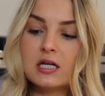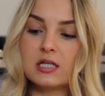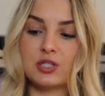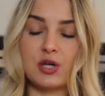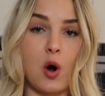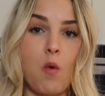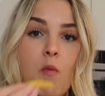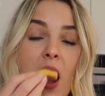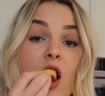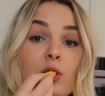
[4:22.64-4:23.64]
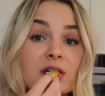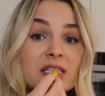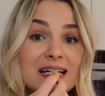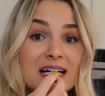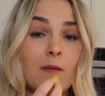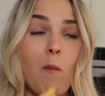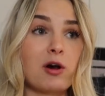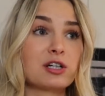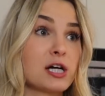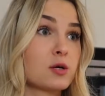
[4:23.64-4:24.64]
So I just want to say that
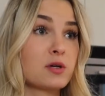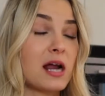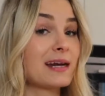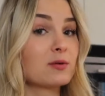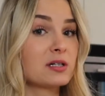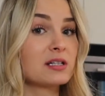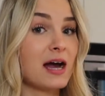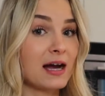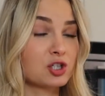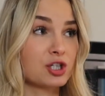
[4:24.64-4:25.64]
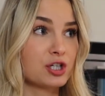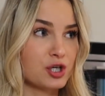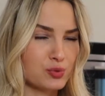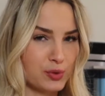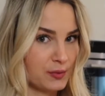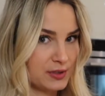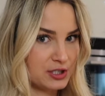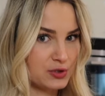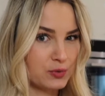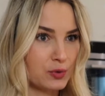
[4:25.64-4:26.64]
because I don't want anyone that actually knows where I went
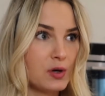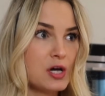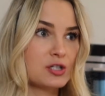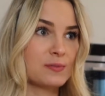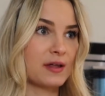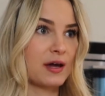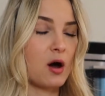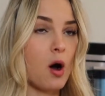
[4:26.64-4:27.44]
to school to be like,